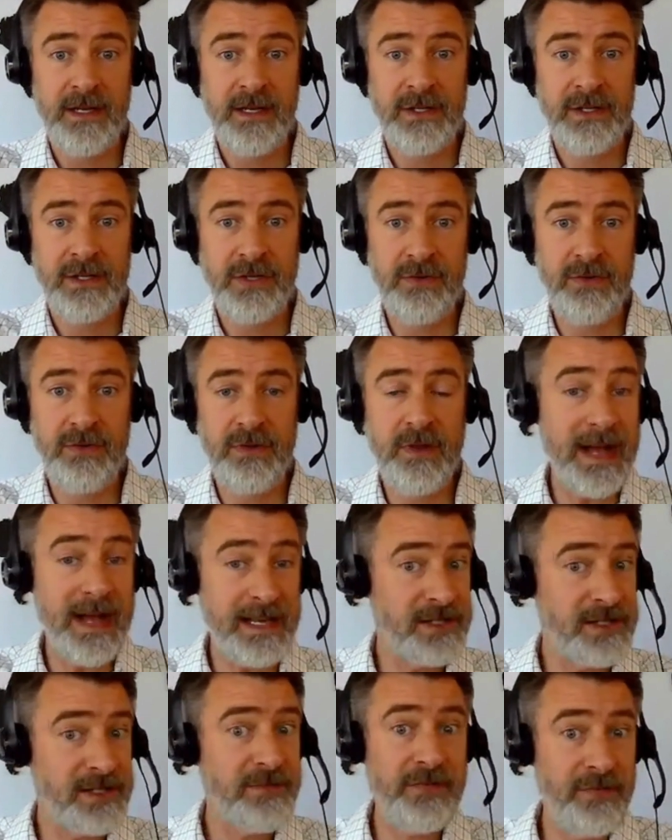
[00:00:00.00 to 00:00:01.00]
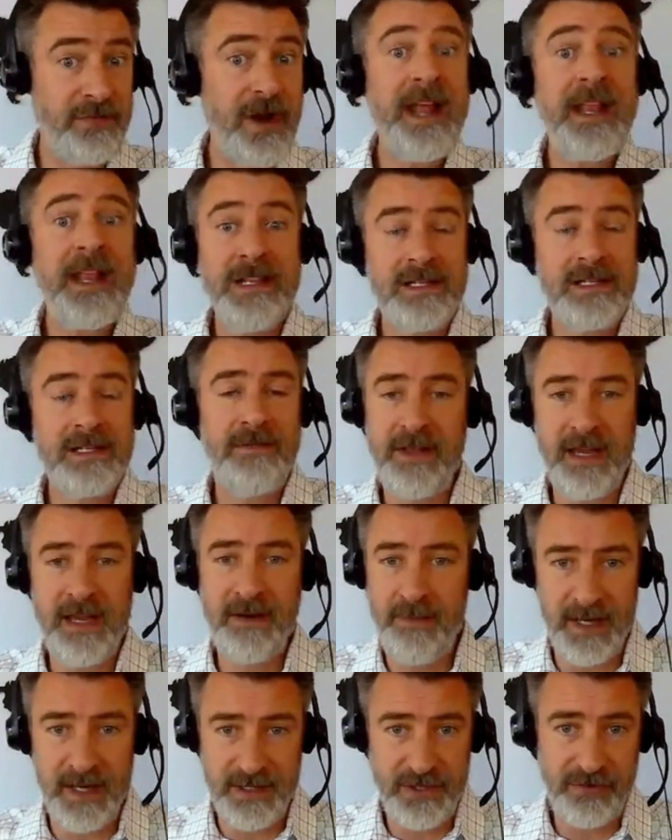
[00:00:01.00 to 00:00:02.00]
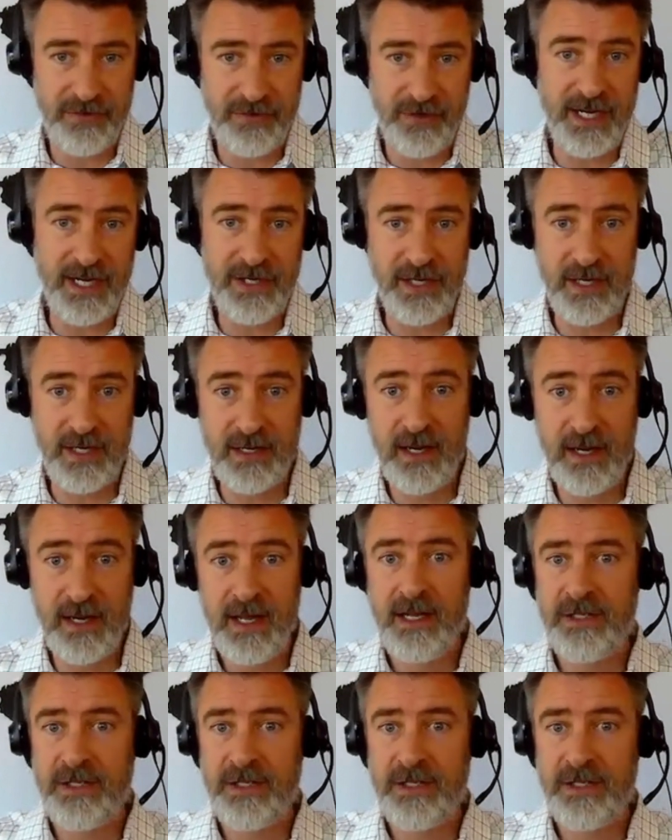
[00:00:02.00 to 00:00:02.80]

to the best friends of the administration,